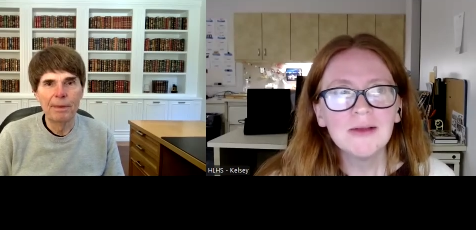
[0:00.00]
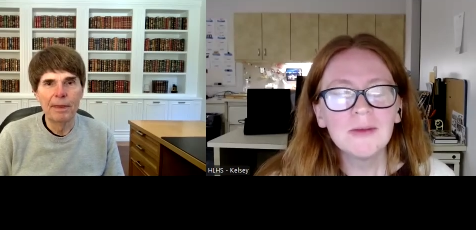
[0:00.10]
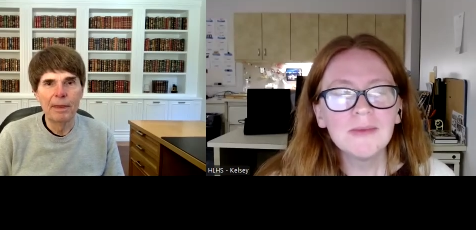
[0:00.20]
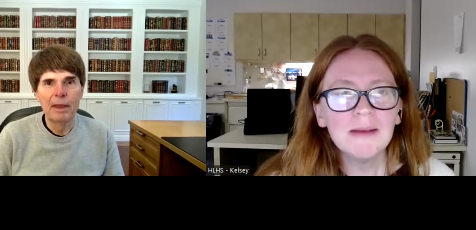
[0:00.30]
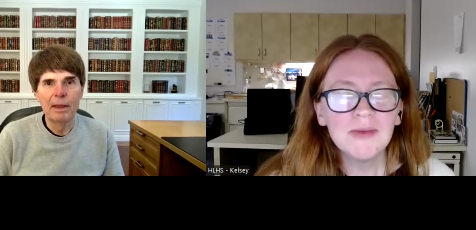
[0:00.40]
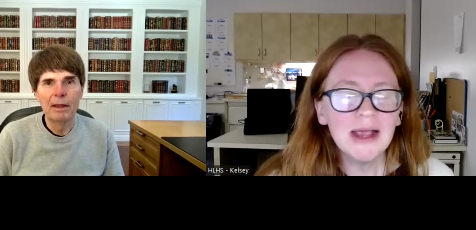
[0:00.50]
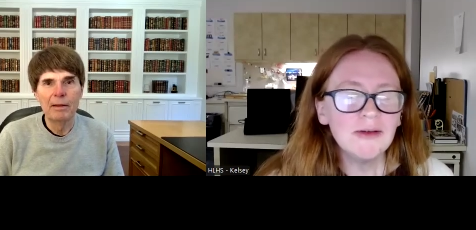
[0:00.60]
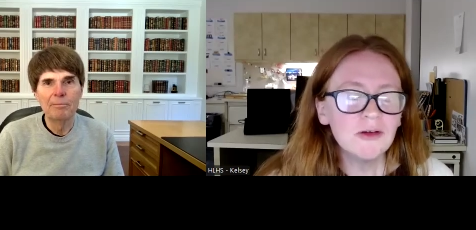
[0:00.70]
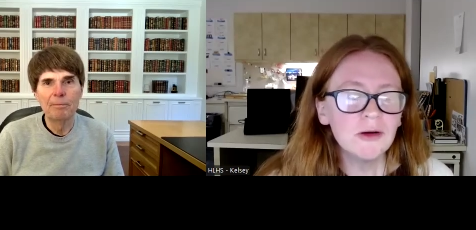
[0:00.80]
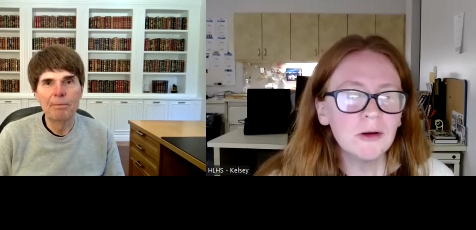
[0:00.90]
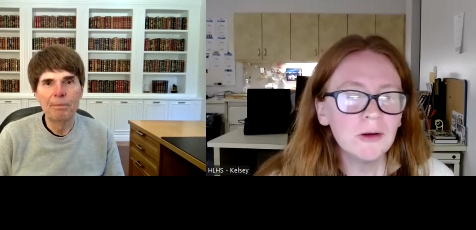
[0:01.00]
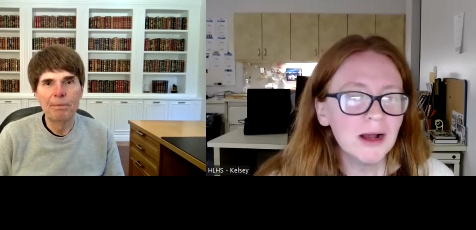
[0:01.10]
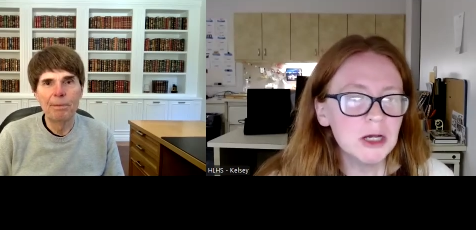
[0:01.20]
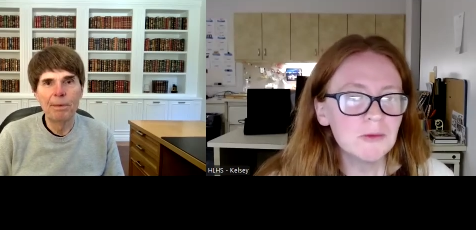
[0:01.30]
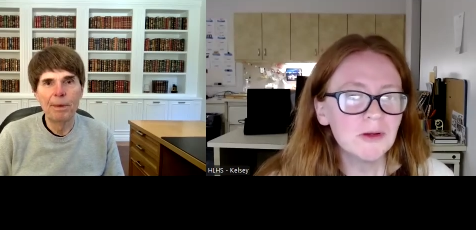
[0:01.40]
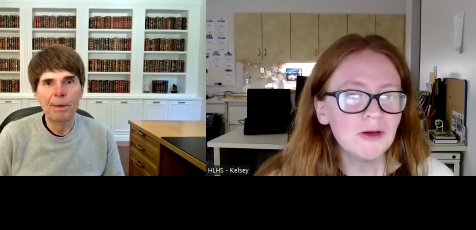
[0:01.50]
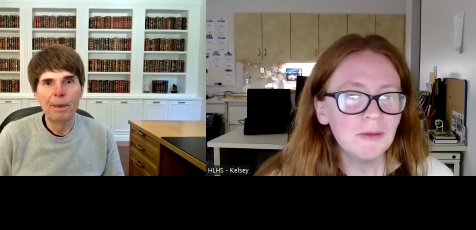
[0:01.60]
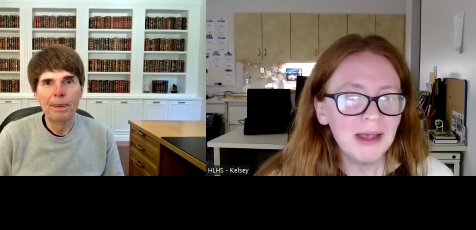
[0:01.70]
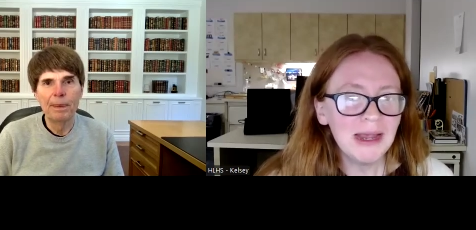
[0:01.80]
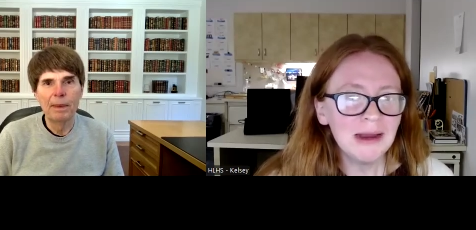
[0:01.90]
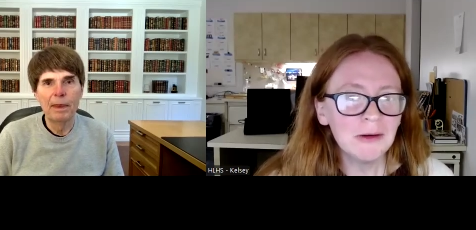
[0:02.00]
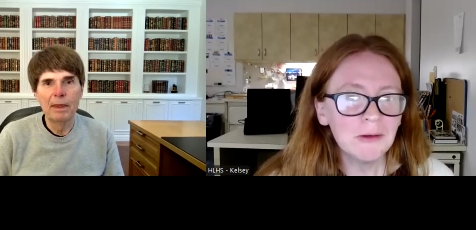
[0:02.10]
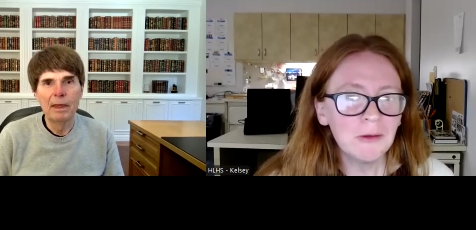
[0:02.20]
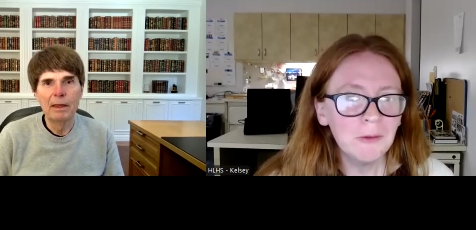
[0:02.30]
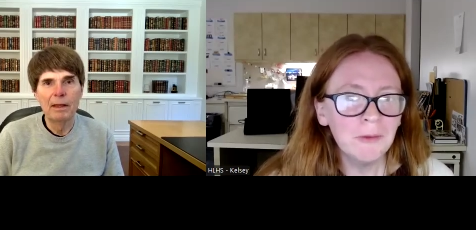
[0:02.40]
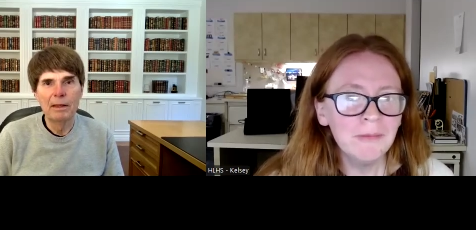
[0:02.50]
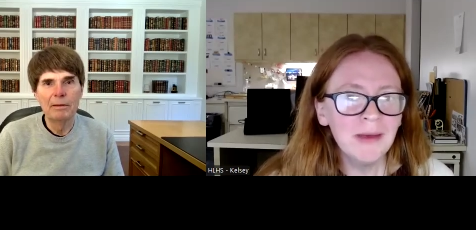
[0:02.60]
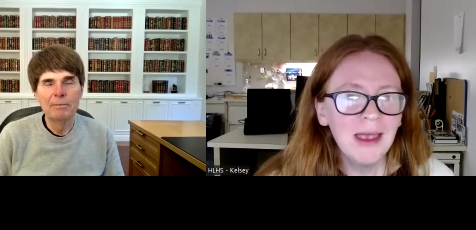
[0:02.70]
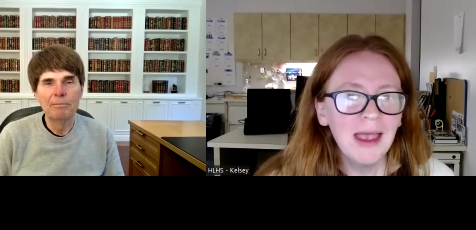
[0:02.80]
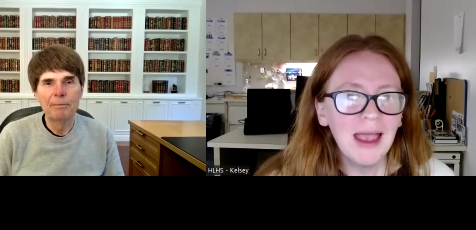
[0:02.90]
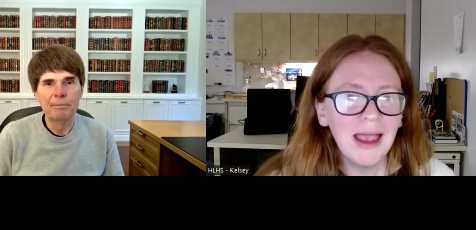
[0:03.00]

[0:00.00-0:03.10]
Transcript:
Speaker 1: sometimes enter her actual domain, her home.